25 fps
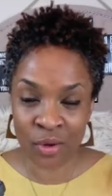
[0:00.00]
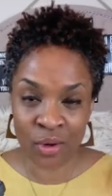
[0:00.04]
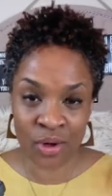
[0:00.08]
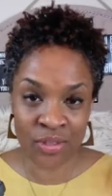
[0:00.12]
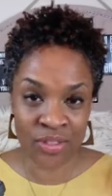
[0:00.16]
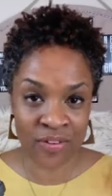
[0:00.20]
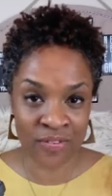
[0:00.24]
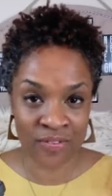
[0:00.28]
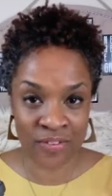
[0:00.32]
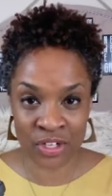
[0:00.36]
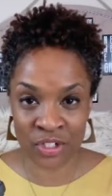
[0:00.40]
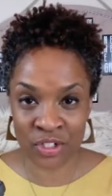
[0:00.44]

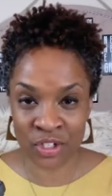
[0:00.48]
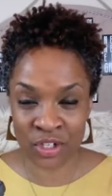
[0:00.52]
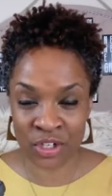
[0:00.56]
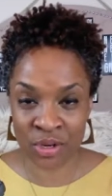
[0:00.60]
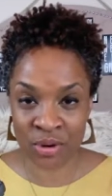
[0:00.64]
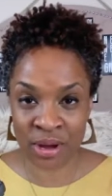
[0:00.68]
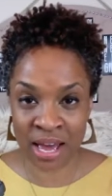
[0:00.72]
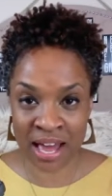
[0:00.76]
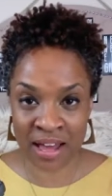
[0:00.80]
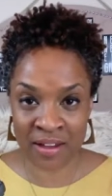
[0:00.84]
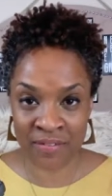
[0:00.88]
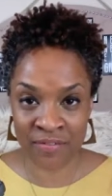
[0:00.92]
on the vision
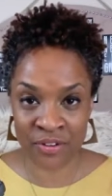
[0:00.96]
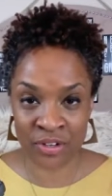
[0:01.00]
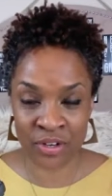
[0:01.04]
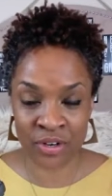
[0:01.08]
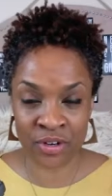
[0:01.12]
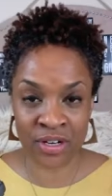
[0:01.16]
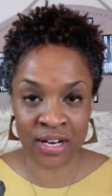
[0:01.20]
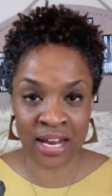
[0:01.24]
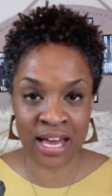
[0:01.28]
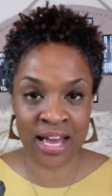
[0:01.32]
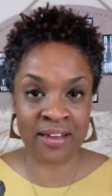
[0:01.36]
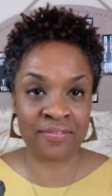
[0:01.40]
you have for
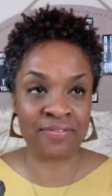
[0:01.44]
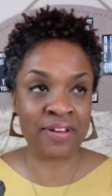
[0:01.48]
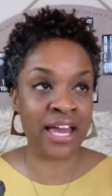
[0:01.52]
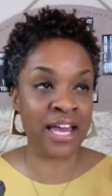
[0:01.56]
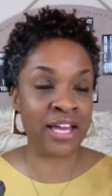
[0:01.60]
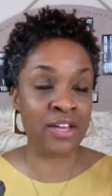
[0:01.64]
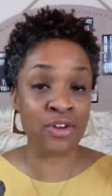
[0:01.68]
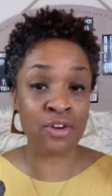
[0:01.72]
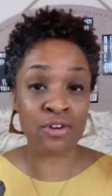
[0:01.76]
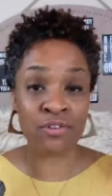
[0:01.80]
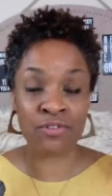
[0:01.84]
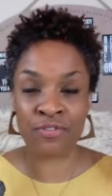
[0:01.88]
your life
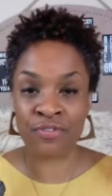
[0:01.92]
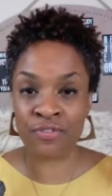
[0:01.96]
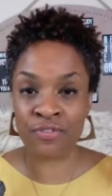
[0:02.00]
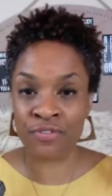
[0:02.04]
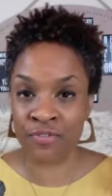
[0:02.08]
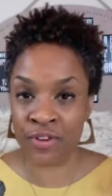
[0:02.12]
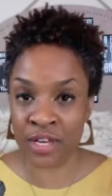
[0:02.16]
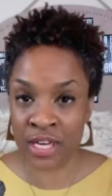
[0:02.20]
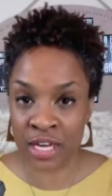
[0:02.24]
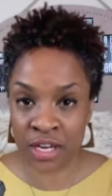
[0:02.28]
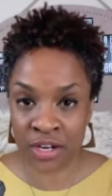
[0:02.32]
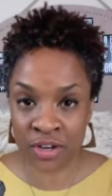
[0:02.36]
and you
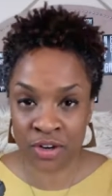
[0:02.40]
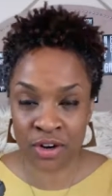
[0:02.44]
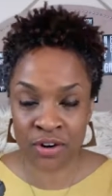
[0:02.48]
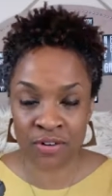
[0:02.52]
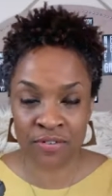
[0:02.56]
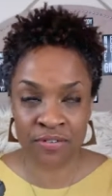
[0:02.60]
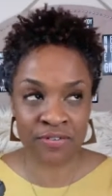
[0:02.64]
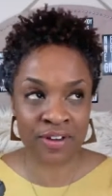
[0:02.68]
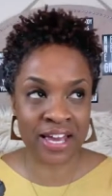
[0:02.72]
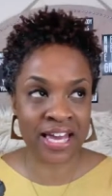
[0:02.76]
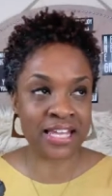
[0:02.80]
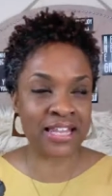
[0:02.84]
feed
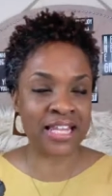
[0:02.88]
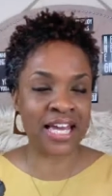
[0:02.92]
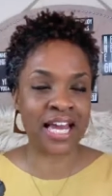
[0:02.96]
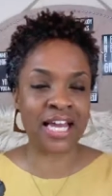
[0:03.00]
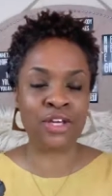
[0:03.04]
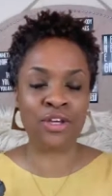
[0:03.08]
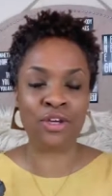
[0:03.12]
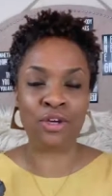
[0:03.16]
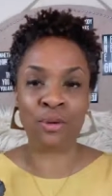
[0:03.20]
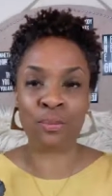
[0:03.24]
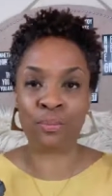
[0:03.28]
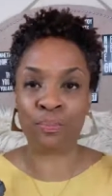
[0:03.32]
your faith
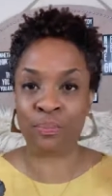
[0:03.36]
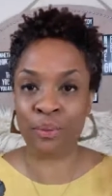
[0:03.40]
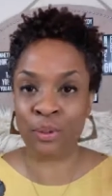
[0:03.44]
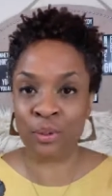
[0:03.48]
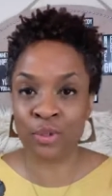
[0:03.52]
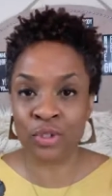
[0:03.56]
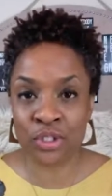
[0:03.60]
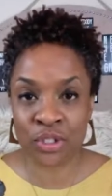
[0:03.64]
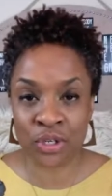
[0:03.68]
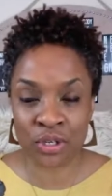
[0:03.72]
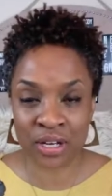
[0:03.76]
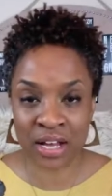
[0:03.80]
and you
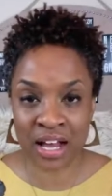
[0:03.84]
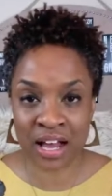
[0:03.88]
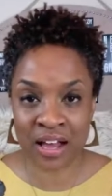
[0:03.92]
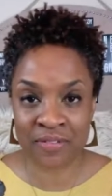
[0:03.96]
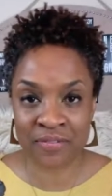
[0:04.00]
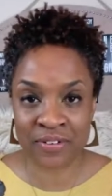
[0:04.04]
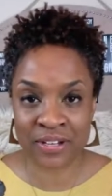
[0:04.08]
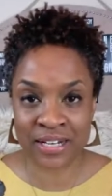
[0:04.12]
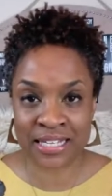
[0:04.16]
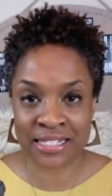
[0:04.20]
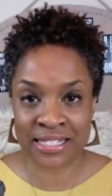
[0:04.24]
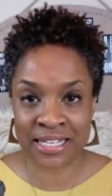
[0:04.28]
boost your
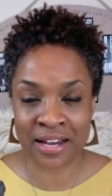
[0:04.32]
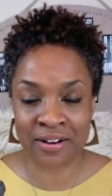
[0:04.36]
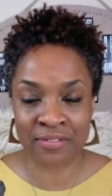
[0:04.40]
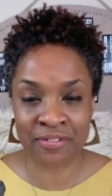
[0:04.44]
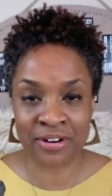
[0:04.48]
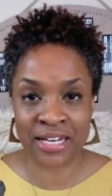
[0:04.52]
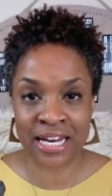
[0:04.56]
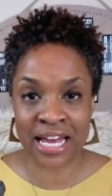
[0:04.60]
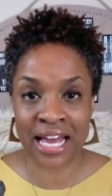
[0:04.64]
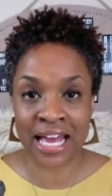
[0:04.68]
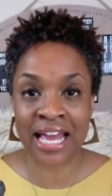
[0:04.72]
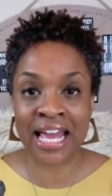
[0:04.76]
confidence
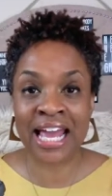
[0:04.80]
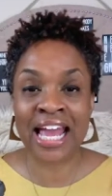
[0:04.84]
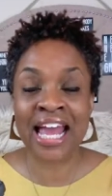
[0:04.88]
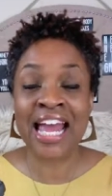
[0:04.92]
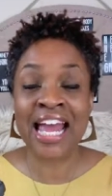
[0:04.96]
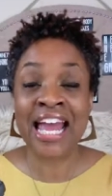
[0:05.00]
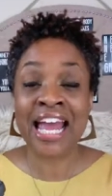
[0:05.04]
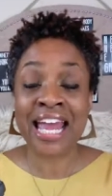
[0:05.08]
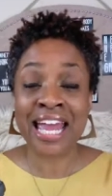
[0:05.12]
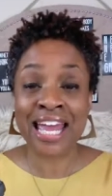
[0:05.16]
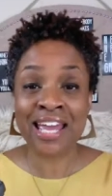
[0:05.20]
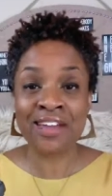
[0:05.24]
every day,
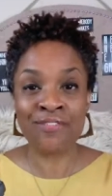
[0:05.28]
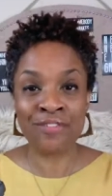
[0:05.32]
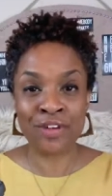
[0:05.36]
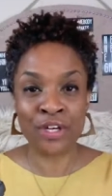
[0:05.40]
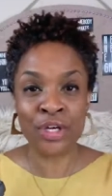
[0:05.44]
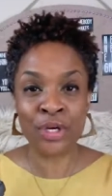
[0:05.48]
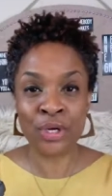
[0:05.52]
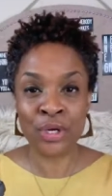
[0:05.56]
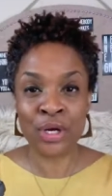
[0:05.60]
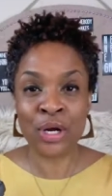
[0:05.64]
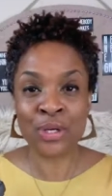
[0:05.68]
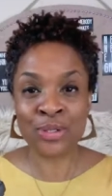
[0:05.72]
if
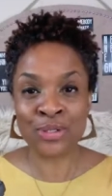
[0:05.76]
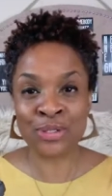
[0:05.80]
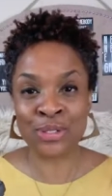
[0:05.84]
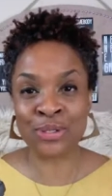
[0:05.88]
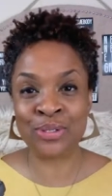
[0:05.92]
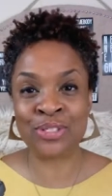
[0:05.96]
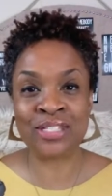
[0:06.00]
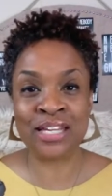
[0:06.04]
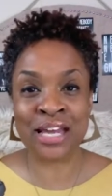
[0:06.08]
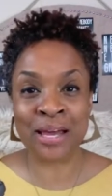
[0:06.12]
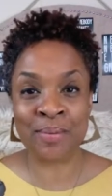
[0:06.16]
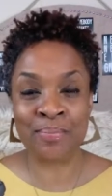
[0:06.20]
you don't
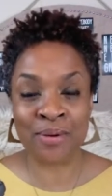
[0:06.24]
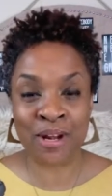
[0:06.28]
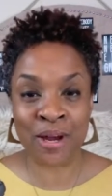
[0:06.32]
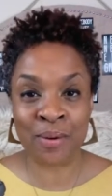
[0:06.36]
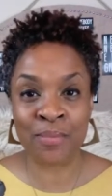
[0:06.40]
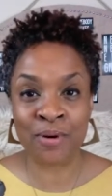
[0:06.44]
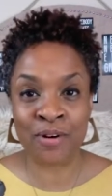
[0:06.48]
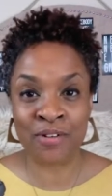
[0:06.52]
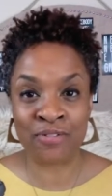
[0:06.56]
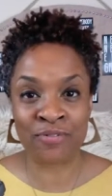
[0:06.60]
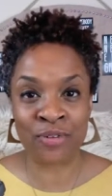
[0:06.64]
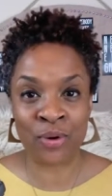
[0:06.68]
do step
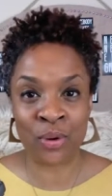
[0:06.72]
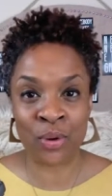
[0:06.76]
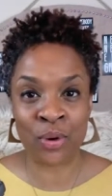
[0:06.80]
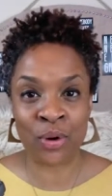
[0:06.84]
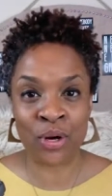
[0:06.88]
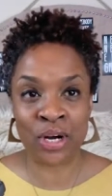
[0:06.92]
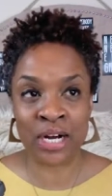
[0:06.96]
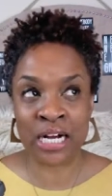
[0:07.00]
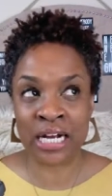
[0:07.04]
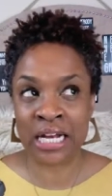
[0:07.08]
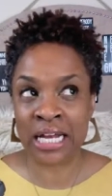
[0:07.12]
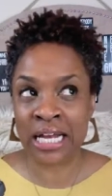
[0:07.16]
number
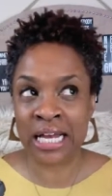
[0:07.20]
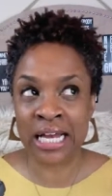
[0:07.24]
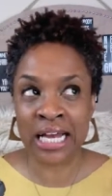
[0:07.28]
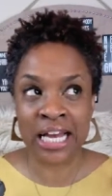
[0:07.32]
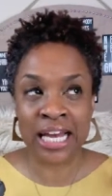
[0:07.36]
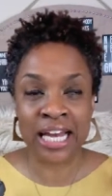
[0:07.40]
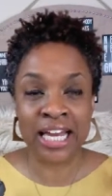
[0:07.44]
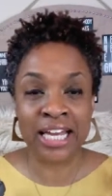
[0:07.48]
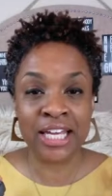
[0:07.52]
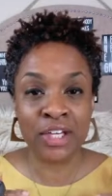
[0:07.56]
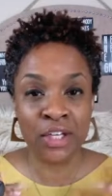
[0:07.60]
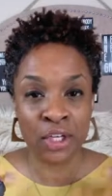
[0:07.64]
four,
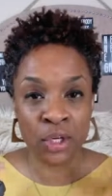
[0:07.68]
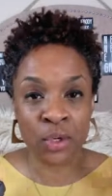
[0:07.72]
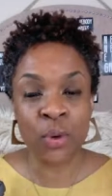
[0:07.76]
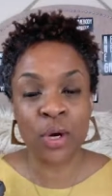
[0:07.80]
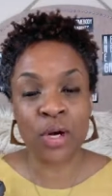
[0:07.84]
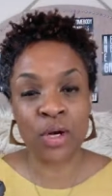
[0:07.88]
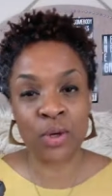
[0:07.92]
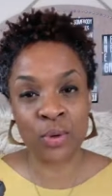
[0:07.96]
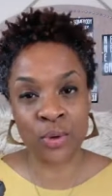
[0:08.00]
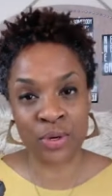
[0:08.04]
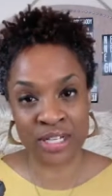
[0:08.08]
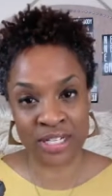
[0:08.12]

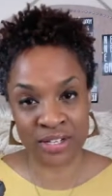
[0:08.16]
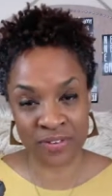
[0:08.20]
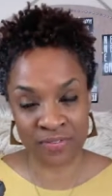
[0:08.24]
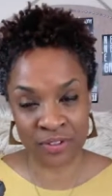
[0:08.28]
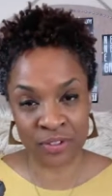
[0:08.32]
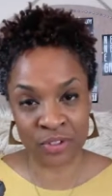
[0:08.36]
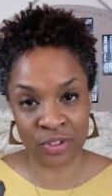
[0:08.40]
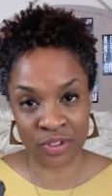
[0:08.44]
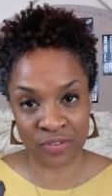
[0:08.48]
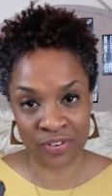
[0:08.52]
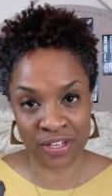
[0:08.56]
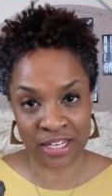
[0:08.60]
you are going to
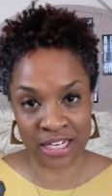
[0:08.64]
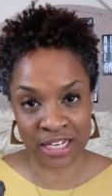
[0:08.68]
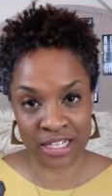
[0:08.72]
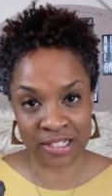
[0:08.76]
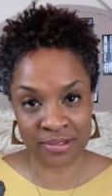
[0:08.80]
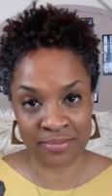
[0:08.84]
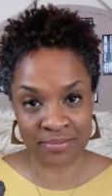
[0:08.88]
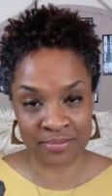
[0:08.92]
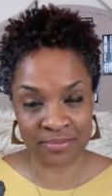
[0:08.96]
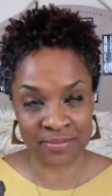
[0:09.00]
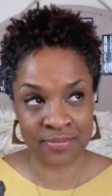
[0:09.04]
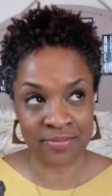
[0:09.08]
feel
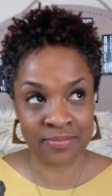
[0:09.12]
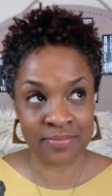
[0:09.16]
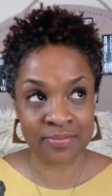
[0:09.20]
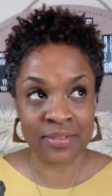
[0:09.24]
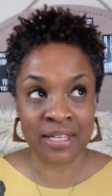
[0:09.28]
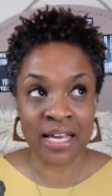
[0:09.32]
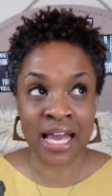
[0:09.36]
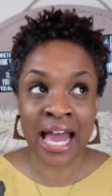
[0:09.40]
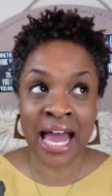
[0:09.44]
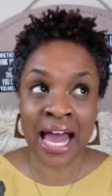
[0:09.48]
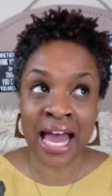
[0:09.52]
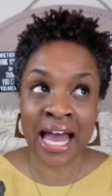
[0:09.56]
defeated.
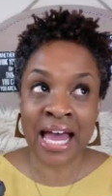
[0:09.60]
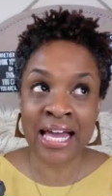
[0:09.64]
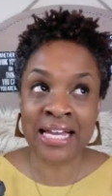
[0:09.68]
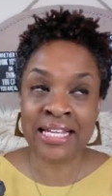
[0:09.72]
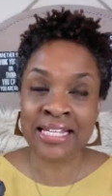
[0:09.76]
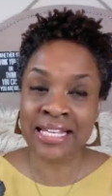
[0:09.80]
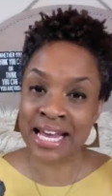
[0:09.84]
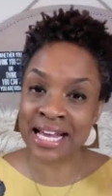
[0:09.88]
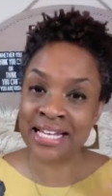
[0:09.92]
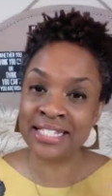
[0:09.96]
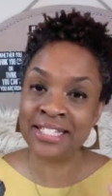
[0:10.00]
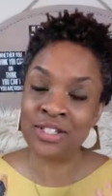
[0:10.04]

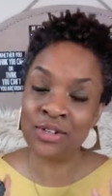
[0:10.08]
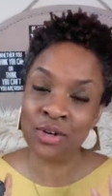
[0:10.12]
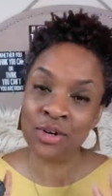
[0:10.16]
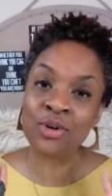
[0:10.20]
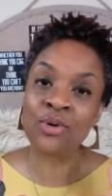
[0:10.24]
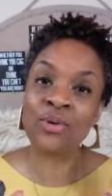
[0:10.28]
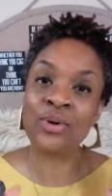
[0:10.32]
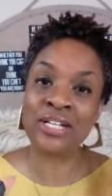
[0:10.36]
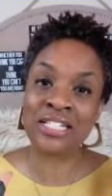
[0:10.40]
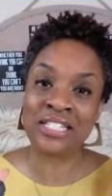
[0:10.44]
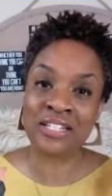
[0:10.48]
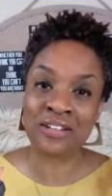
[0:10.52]
And yes,
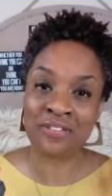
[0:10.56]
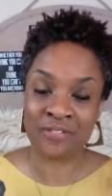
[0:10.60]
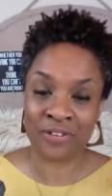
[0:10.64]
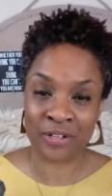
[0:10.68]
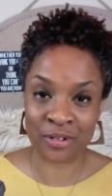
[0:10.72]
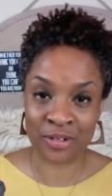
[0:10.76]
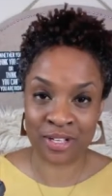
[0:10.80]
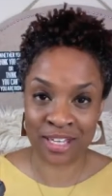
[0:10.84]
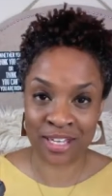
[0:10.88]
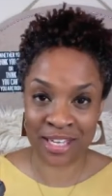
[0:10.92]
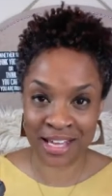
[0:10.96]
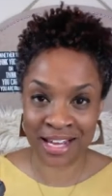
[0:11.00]
you're going to
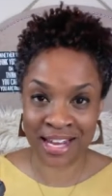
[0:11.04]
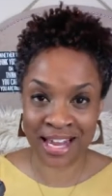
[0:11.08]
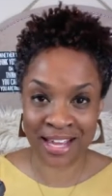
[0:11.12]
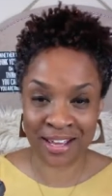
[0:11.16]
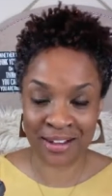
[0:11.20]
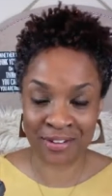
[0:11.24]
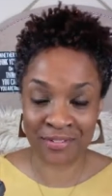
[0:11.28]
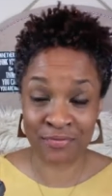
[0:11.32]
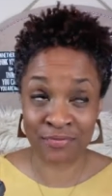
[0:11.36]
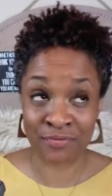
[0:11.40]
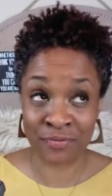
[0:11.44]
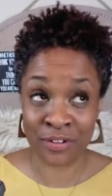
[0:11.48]
feel, you know,
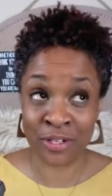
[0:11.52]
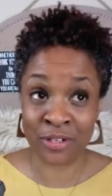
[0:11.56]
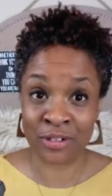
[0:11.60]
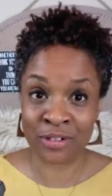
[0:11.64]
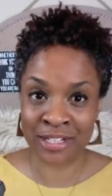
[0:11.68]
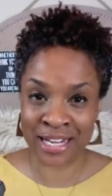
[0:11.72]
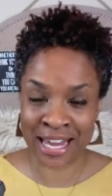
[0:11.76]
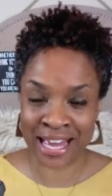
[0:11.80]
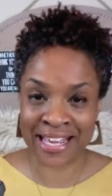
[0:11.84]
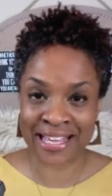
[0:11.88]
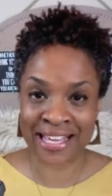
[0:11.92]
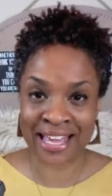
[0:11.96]
like a,
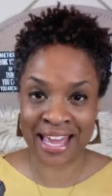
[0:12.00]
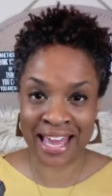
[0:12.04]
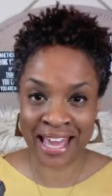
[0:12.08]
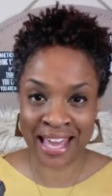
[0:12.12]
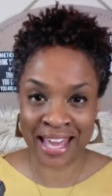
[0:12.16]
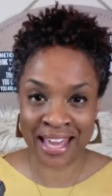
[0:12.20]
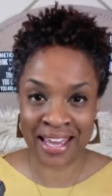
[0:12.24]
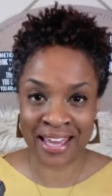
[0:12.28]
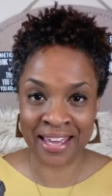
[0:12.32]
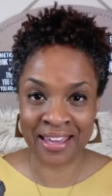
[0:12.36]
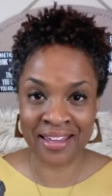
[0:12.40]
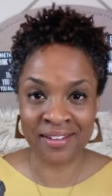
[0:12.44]
feel like
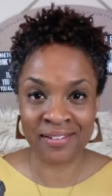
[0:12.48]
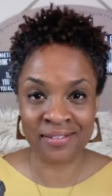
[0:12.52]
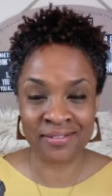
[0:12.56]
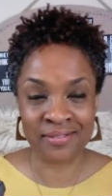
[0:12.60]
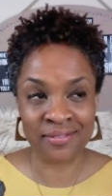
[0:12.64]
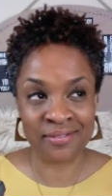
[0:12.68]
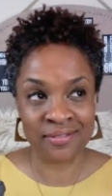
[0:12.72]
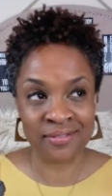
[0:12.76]
a